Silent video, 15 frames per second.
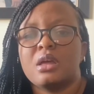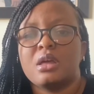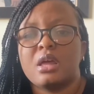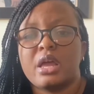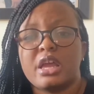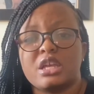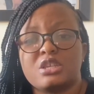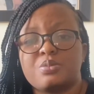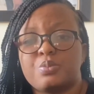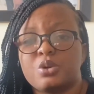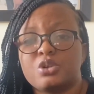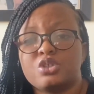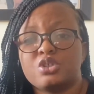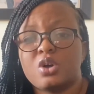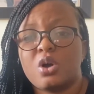
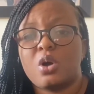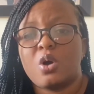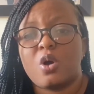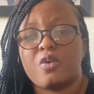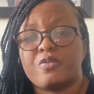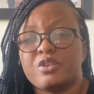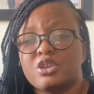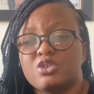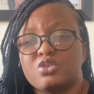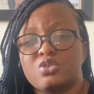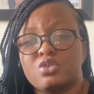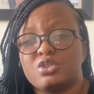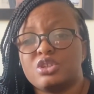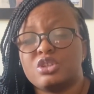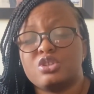exposure of
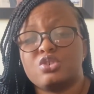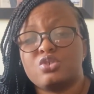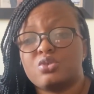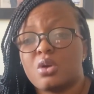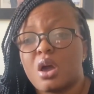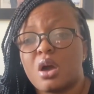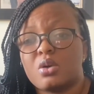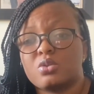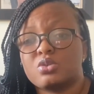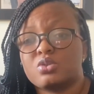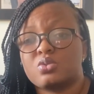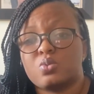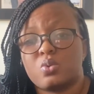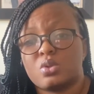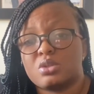estrogen throughout
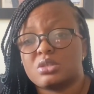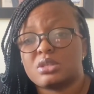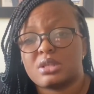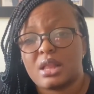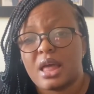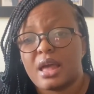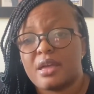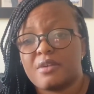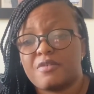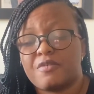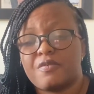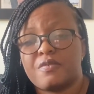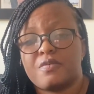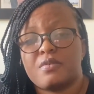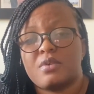one's life.
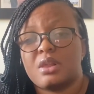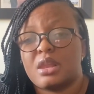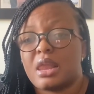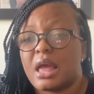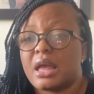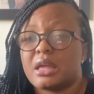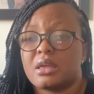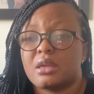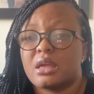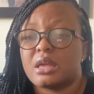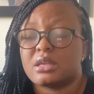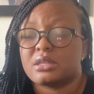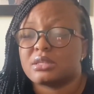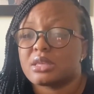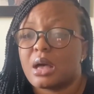Like
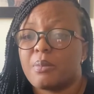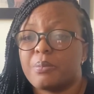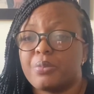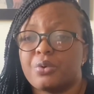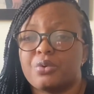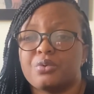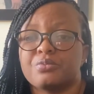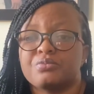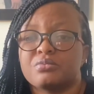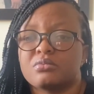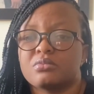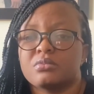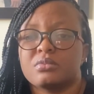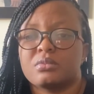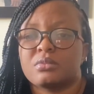example,
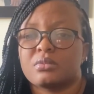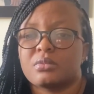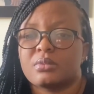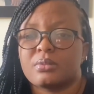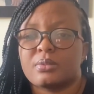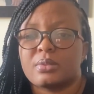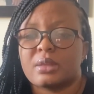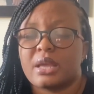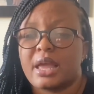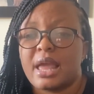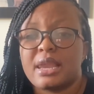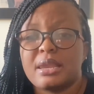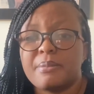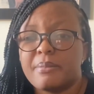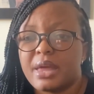
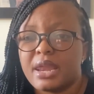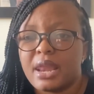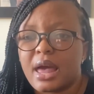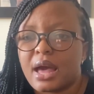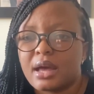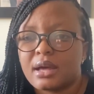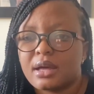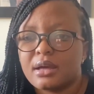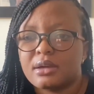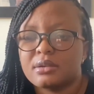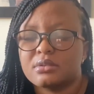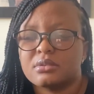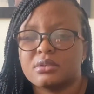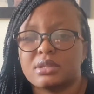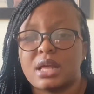early menarche,
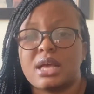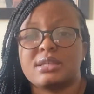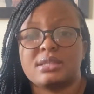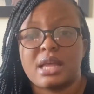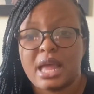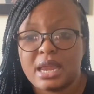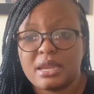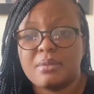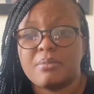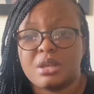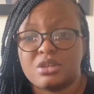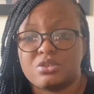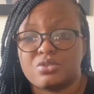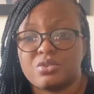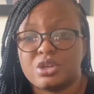that's early
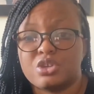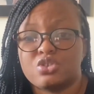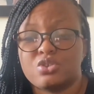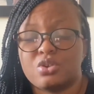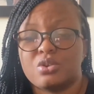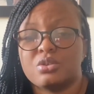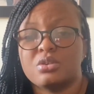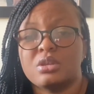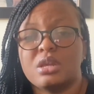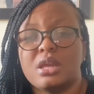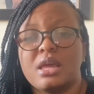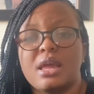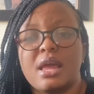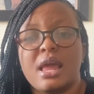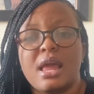menstruation,
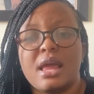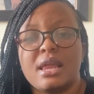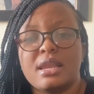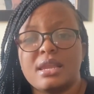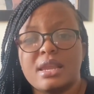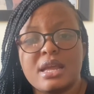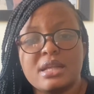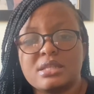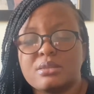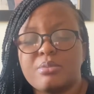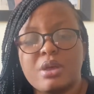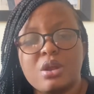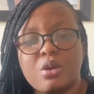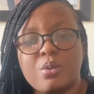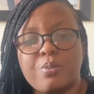late
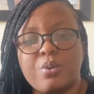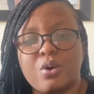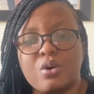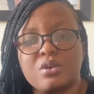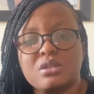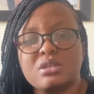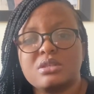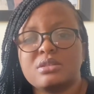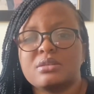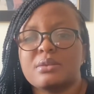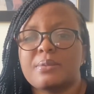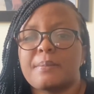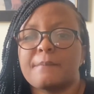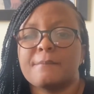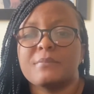menopause,
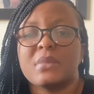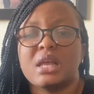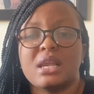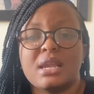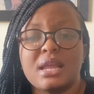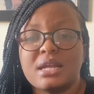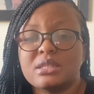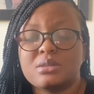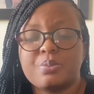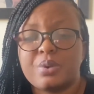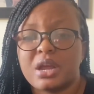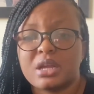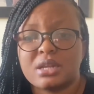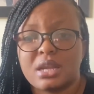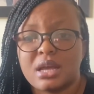late
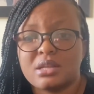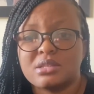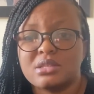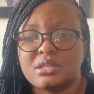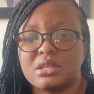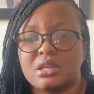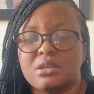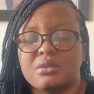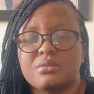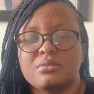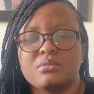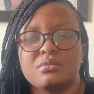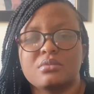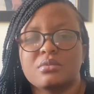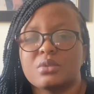pregnancy,
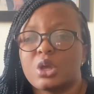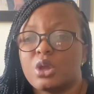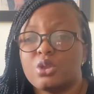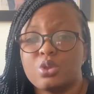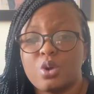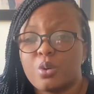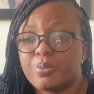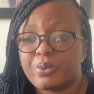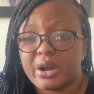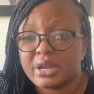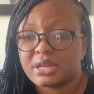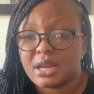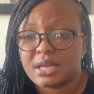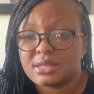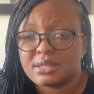no
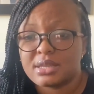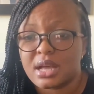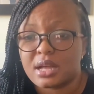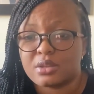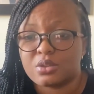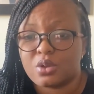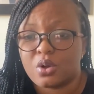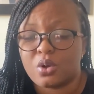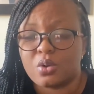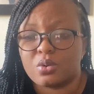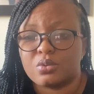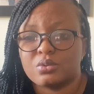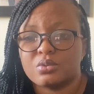pregnancy at all,